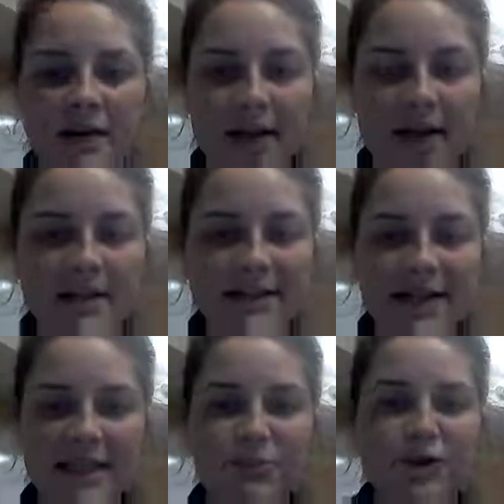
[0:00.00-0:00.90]
like it
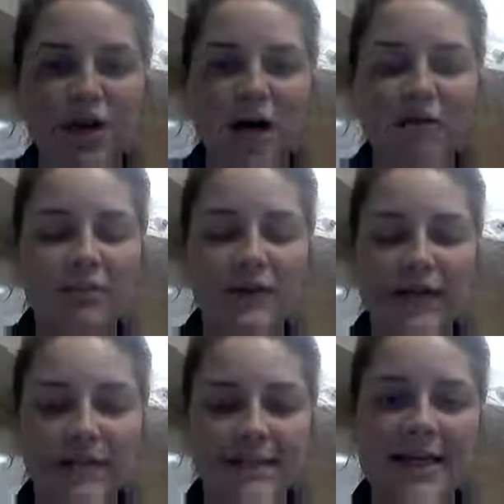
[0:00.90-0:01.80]
says, will not
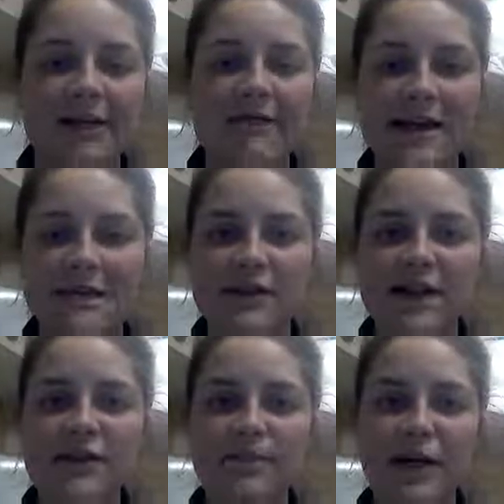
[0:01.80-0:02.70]
replace an ineffective
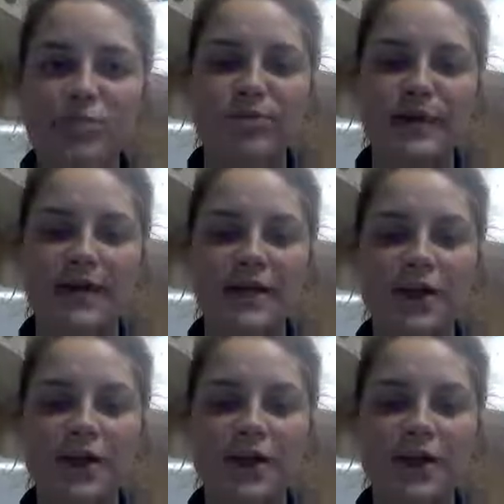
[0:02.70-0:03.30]
classroom management plan.